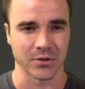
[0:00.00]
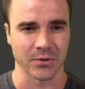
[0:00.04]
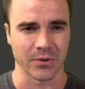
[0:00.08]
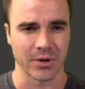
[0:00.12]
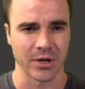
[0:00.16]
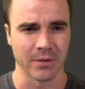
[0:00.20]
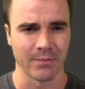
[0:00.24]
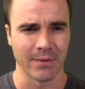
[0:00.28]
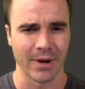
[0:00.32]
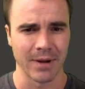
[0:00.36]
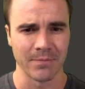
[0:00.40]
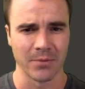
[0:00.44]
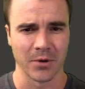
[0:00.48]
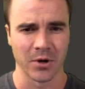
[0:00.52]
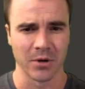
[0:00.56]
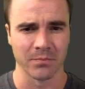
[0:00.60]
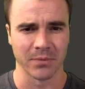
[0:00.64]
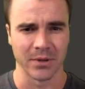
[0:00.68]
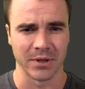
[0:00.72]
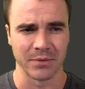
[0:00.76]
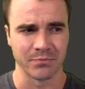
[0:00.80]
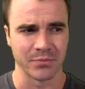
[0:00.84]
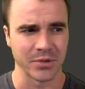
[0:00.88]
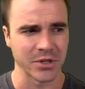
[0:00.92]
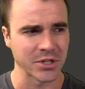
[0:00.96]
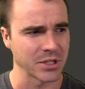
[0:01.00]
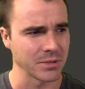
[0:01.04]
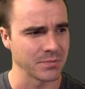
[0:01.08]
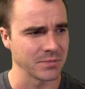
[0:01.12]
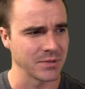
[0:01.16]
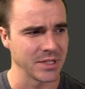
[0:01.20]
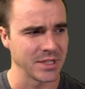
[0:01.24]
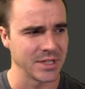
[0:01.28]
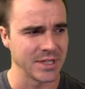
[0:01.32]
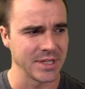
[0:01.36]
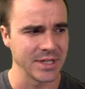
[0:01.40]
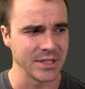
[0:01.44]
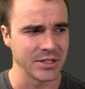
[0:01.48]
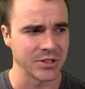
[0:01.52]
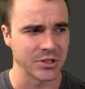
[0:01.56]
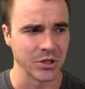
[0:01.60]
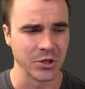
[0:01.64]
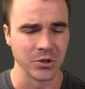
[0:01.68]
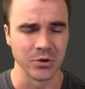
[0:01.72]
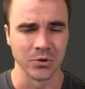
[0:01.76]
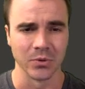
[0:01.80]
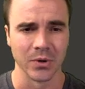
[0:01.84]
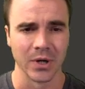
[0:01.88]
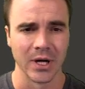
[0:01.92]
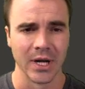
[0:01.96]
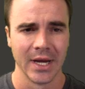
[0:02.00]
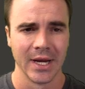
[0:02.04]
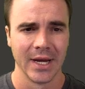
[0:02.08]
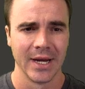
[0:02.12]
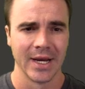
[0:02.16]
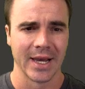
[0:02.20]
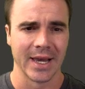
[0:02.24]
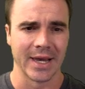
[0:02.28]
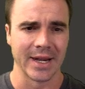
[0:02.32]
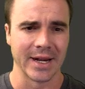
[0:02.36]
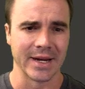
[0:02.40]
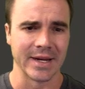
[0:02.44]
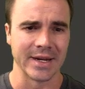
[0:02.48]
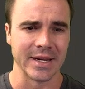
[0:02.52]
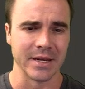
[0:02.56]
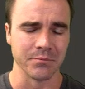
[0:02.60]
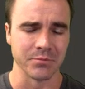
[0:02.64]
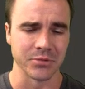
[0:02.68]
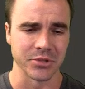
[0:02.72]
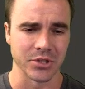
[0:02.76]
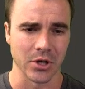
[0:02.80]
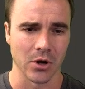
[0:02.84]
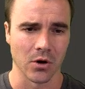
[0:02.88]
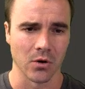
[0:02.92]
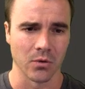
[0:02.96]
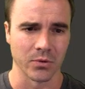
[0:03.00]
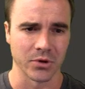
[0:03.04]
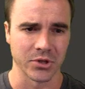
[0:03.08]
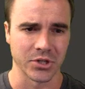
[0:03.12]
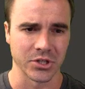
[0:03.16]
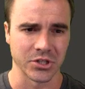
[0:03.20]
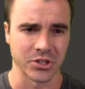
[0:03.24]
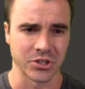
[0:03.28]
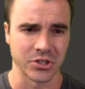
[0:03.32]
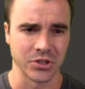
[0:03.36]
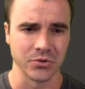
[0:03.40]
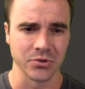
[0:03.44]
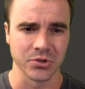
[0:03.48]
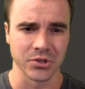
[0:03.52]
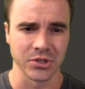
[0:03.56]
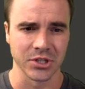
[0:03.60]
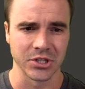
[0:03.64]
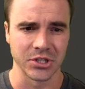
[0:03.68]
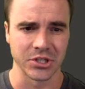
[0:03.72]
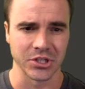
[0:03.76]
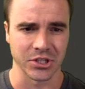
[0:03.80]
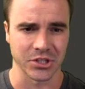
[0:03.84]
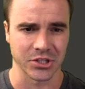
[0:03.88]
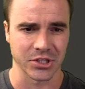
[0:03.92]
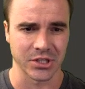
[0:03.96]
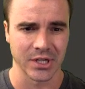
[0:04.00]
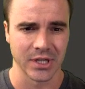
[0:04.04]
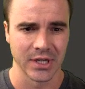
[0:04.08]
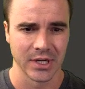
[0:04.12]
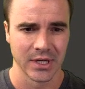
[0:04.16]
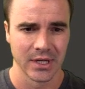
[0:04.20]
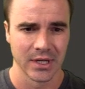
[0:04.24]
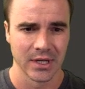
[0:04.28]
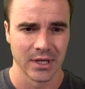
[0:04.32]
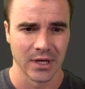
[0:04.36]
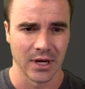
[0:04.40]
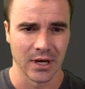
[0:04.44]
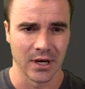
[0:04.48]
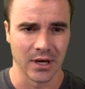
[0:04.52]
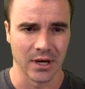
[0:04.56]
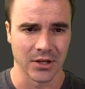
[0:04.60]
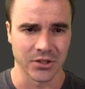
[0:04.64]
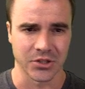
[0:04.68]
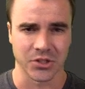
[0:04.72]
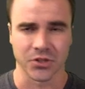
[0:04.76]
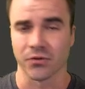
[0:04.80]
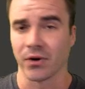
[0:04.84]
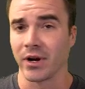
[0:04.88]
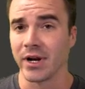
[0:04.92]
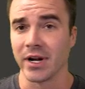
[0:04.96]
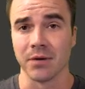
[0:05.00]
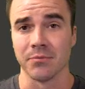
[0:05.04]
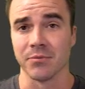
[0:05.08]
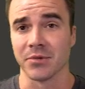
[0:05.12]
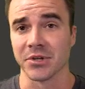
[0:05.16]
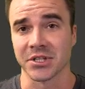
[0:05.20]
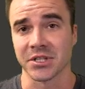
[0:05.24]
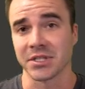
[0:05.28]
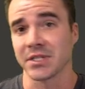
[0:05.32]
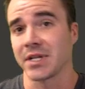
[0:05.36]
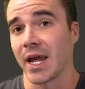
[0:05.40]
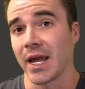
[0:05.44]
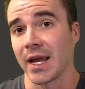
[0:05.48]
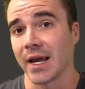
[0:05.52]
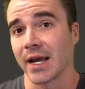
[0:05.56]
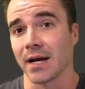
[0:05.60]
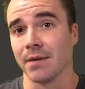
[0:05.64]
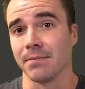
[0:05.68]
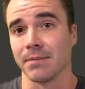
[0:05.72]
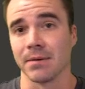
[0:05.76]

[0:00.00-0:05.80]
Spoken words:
So here my opponent played bishop to d2 in a Nimzo, which is usually just a straight-up mistake.